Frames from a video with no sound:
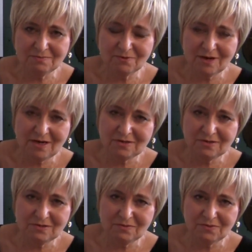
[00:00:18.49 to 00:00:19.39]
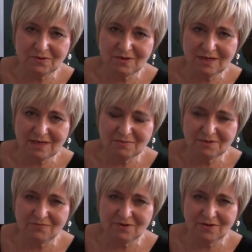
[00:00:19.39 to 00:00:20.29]
Prior to the war, he had
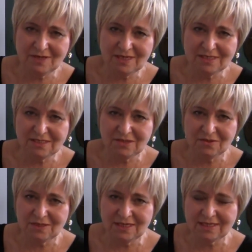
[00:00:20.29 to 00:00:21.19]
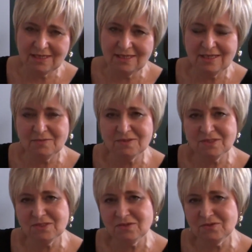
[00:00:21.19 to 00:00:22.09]
been very easy-go-lucky. He was a
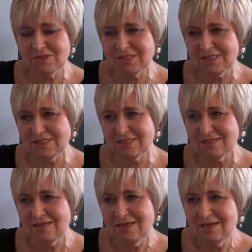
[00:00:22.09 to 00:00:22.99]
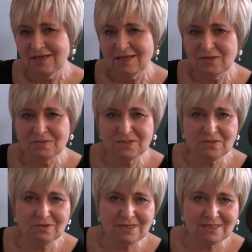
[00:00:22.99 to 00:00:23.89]
socialist. He was a
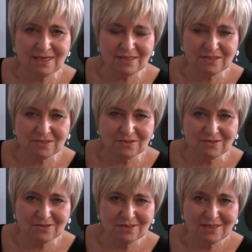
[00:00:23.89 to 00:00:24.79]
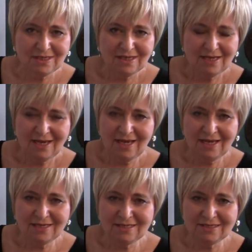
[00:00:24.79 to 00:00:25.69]
great dancer
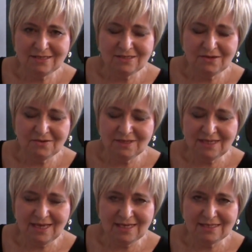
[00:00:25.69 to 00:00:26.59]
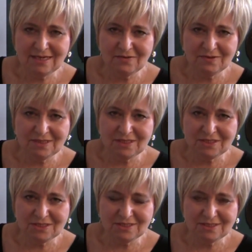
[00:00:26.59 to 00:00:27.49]
and totally
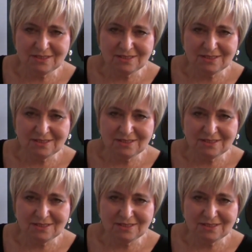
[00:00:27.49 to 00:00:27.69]
anti-religion.